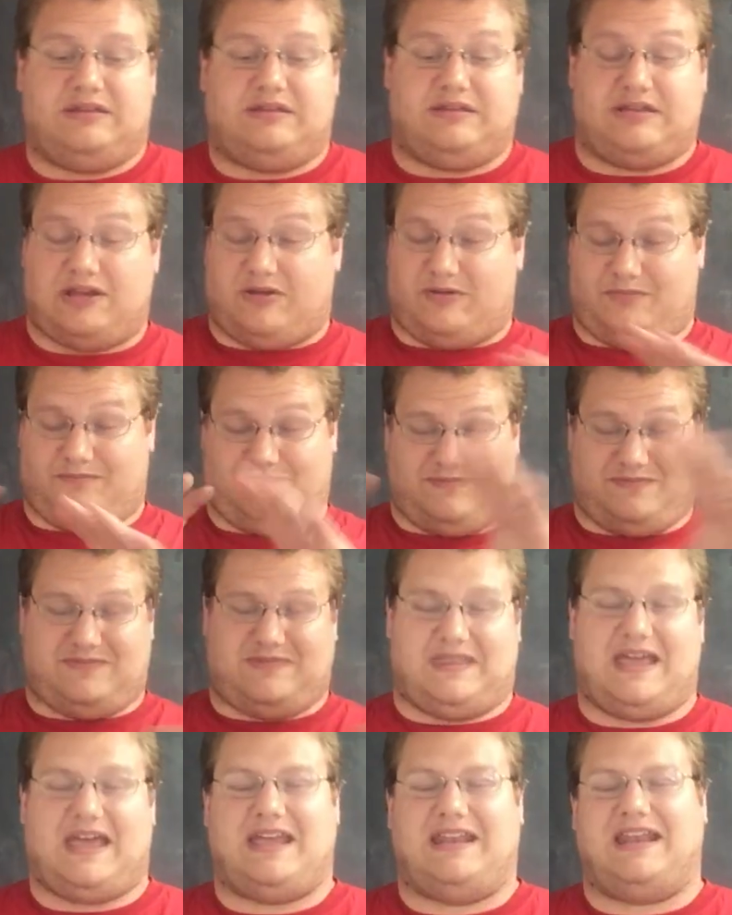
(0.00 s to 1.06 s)
Now,
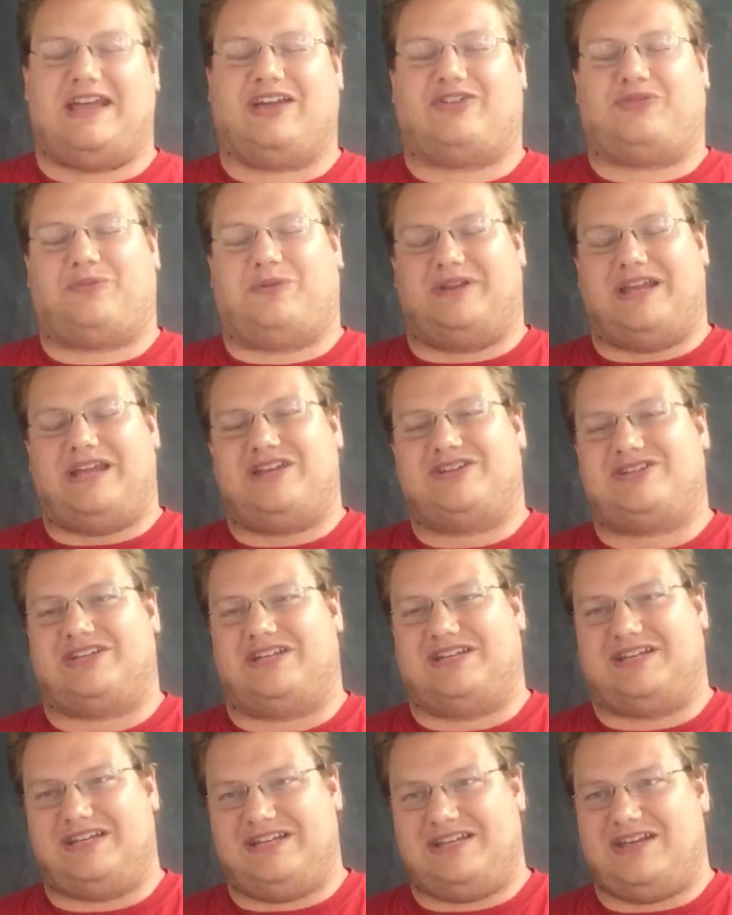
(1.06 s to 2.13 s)
that
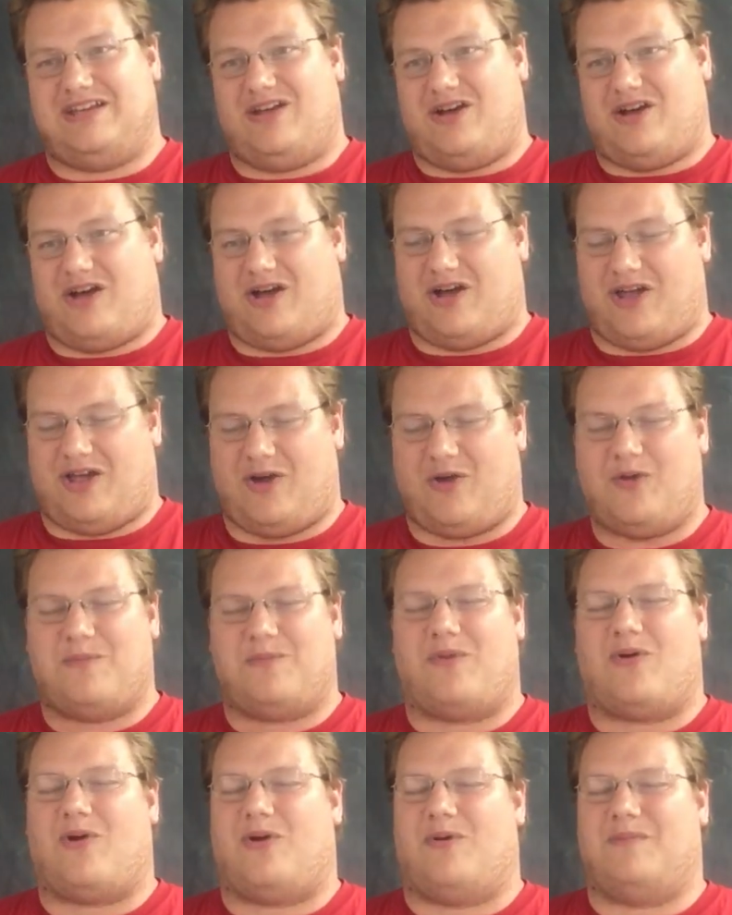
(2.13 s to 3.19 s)
explanation, I
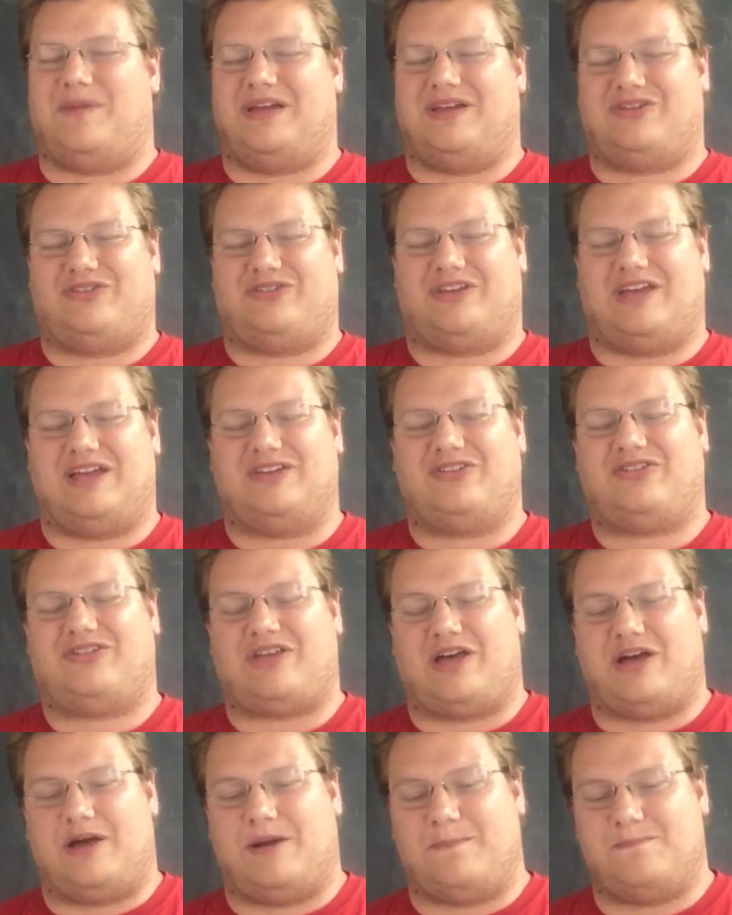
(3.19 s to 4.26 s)
hope all makes sense.
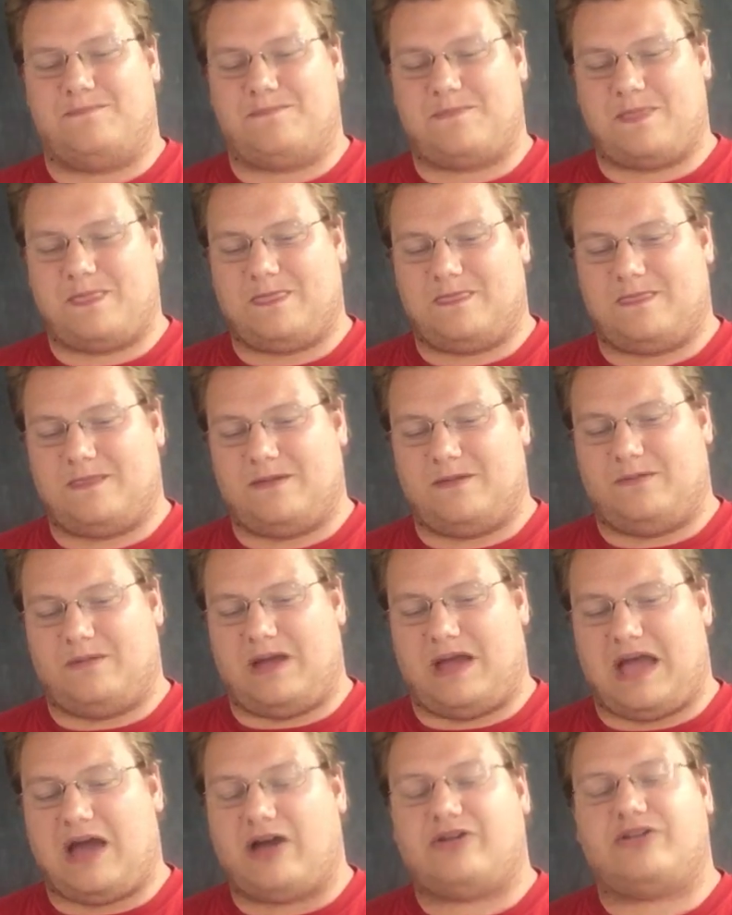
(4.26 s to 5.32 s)

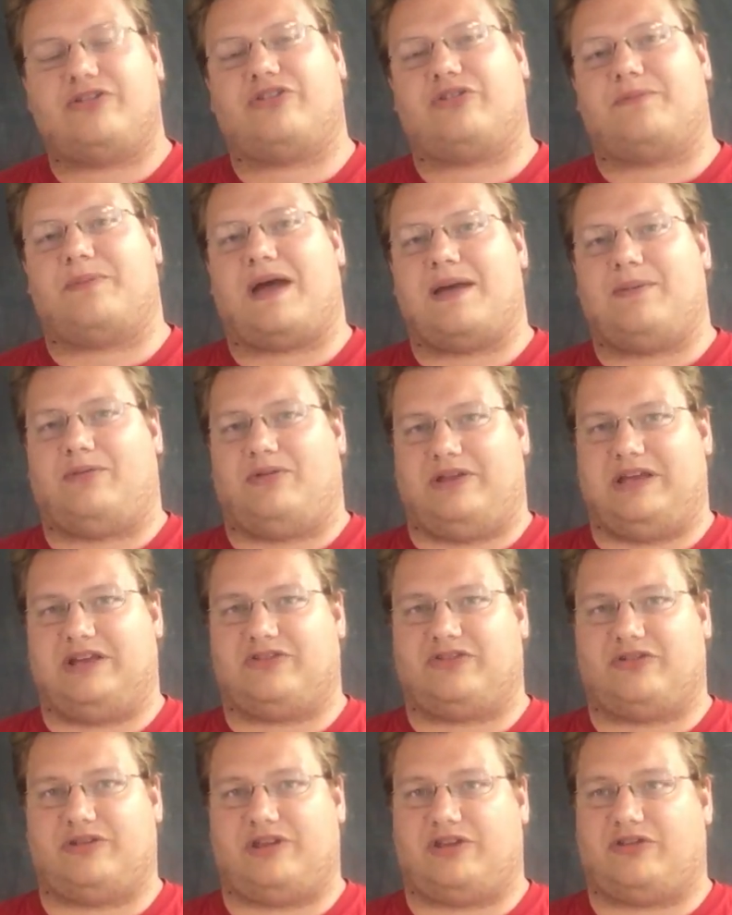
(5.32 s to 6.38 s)
How does the Bible
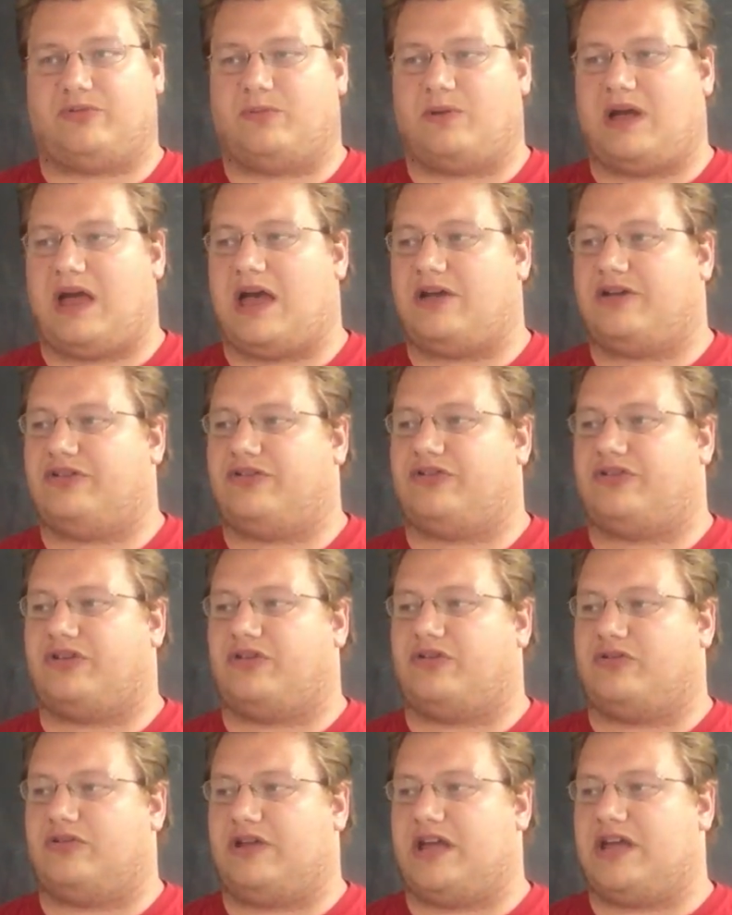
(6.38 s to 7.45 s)
answer this? How does the
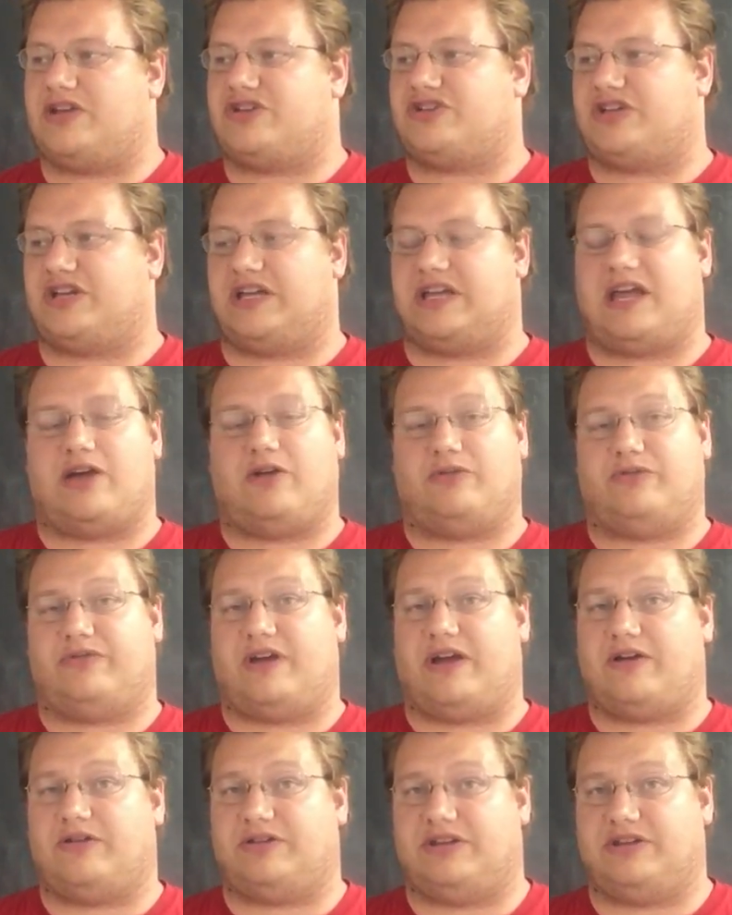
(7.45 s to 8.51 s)
creation account
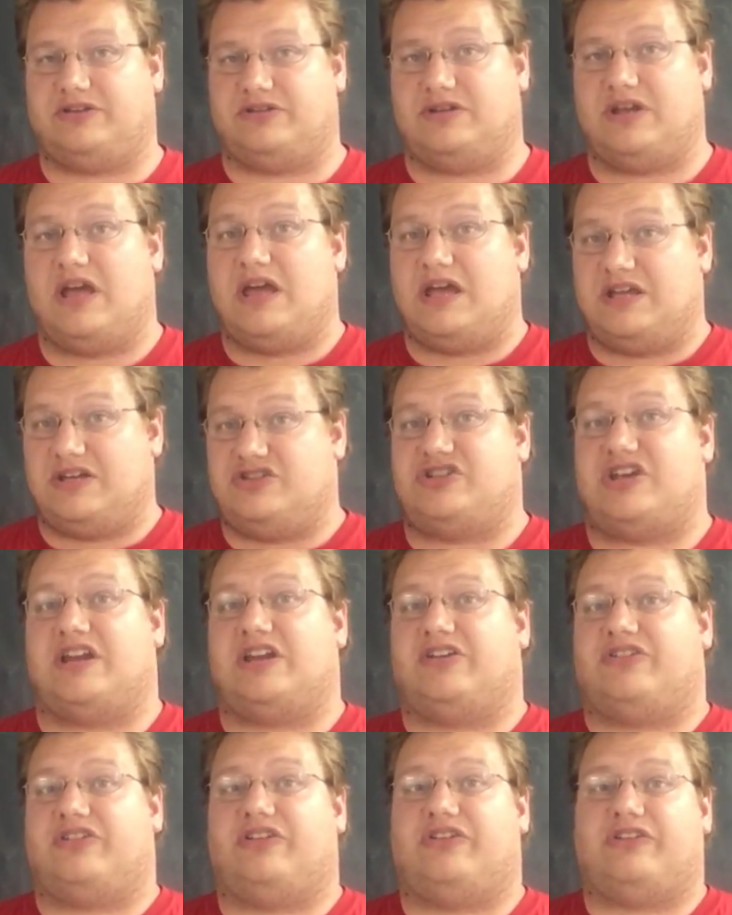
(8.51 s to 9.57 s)
found in
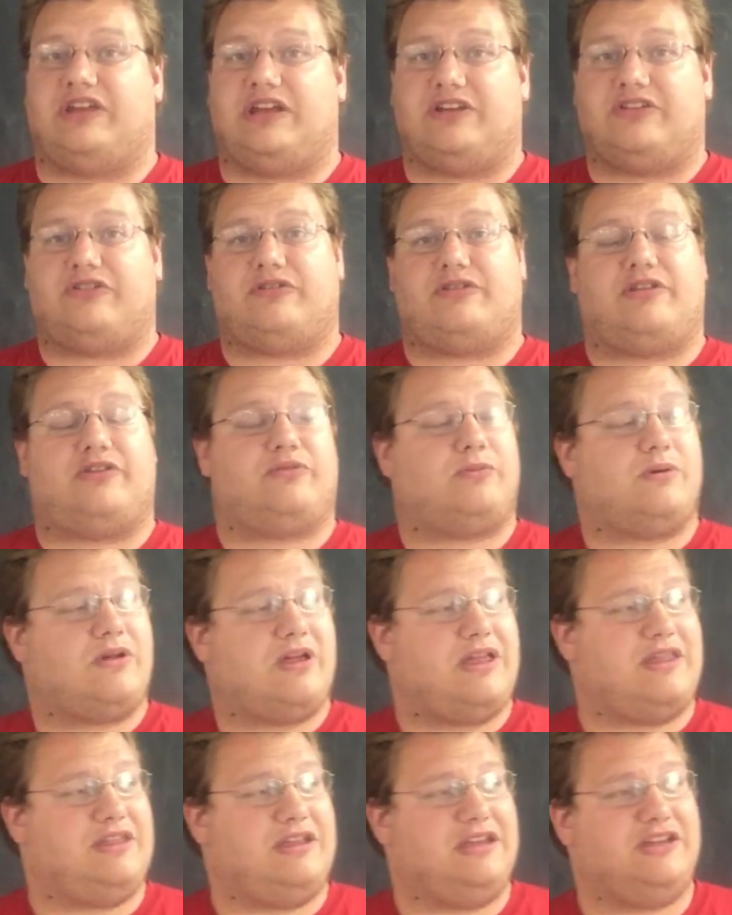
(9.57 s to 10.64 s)
Genesis answer this? Well,
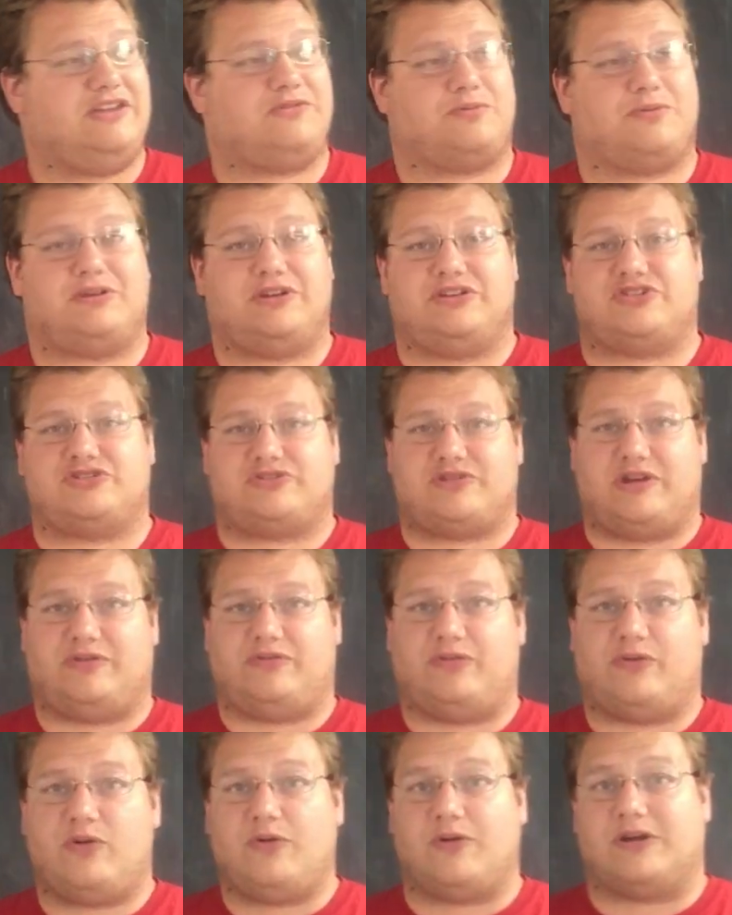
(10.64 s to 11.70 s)
I think it's pretty
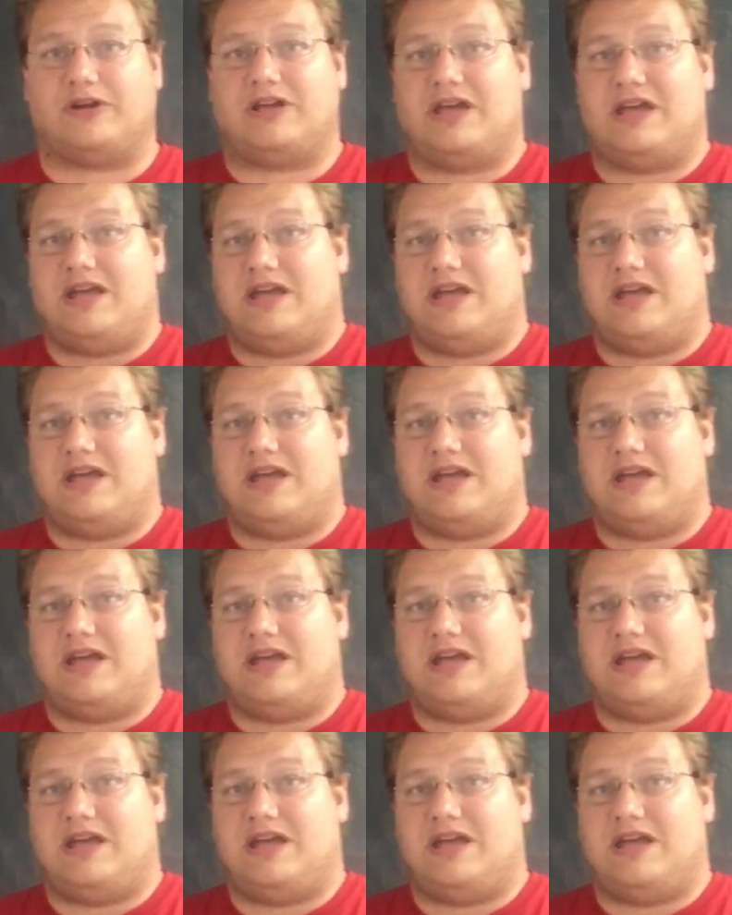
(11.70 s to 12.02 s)
straightforward.